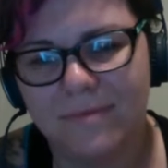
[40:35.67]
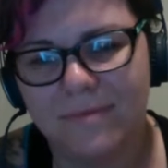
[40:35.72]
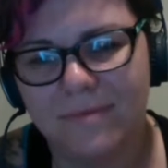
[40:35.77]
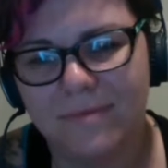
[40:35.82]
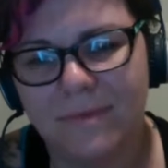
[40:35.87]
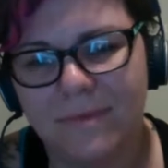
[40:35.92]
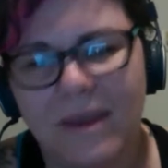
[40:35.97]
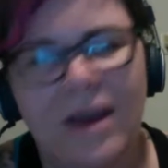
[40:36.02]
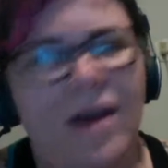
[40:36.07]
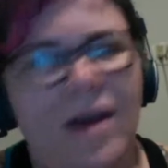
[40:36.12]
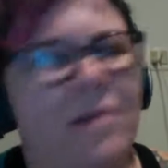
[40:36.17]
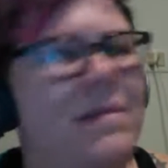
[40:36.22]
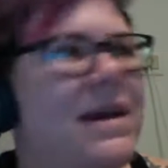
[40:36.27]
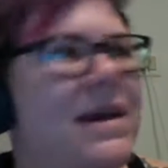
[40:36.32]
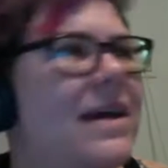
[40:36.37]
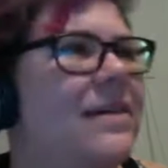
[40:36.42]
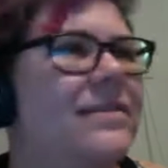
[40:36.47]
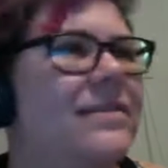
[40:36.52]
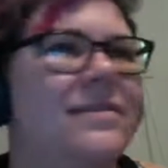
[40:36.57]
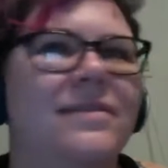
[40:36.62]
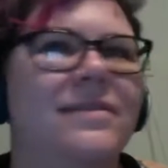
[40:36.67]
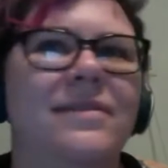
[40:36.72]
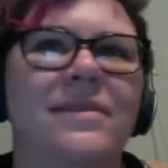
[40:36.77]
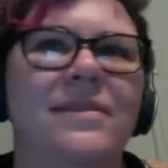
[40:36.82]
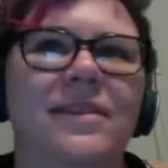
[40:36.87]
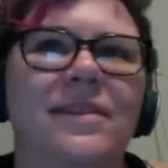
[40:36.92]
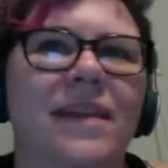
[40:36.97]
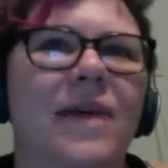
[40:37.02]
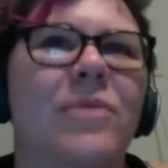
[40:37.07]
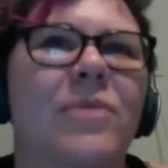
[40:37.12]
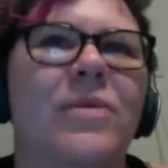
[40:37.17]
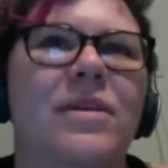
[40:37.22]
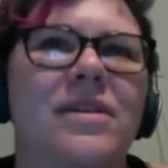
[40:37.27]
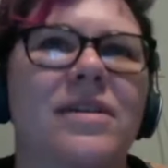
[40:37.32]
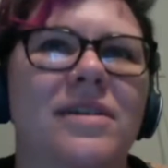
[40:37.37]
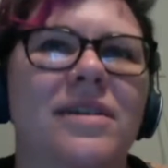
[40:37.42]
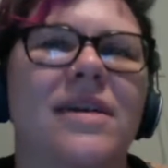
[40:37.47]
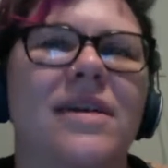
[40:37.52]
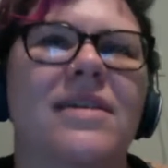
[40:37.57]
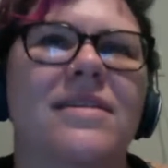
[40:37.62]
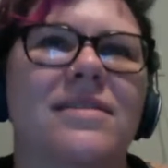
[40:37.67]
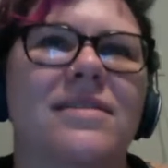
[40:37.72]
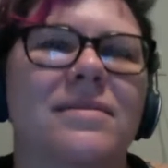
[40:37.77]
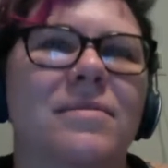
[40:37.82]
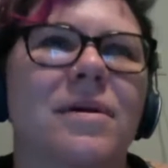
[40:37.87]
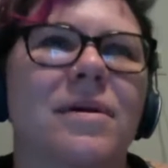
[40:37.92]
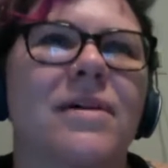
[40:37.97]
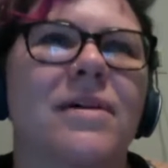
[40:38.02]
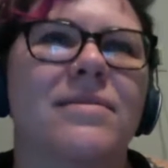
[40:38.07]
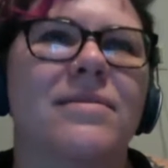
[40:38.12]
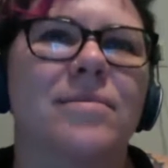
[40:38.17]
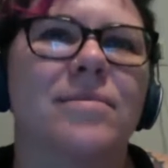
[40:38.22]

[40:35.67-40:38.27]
Oh man, that is impossible.